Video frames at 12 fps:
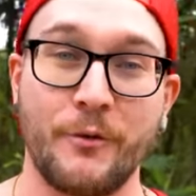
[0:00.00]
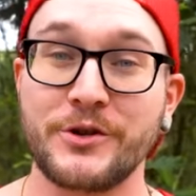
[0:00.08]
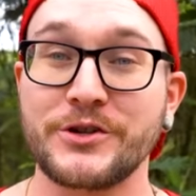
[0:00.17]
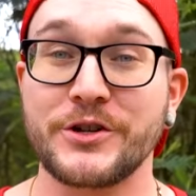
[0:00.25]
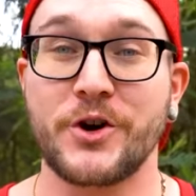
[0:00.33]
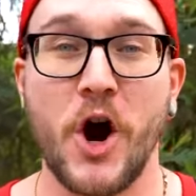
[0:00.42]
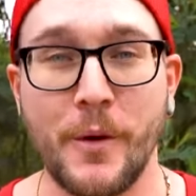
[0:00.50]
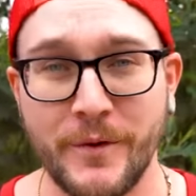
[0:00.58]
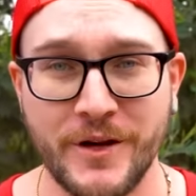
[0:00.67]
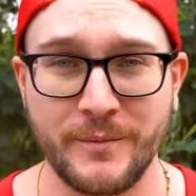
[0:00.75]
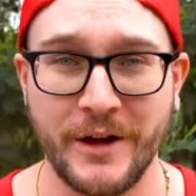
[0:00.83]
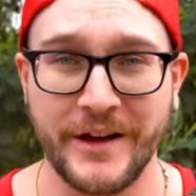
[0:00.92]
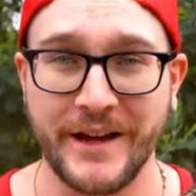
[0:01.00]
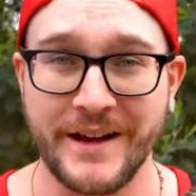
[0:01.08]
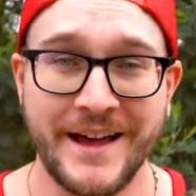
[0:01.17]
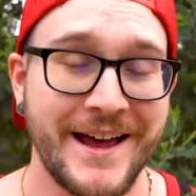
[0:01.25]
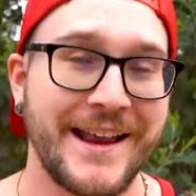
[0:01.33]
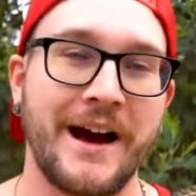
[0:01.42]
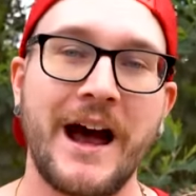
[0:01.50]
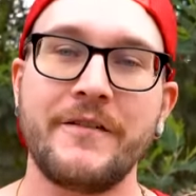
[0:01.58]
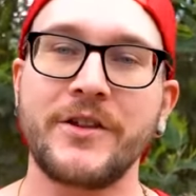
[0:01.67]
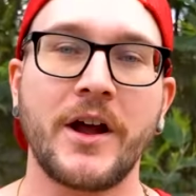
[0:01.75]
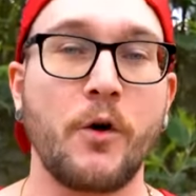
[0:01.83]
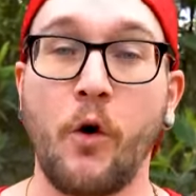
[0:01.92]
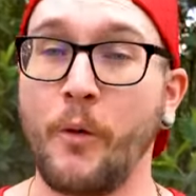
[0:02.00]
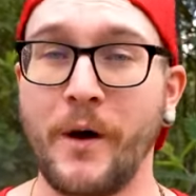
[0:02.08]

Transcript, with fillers: which is a carpet chameleon. Now, I've done a whole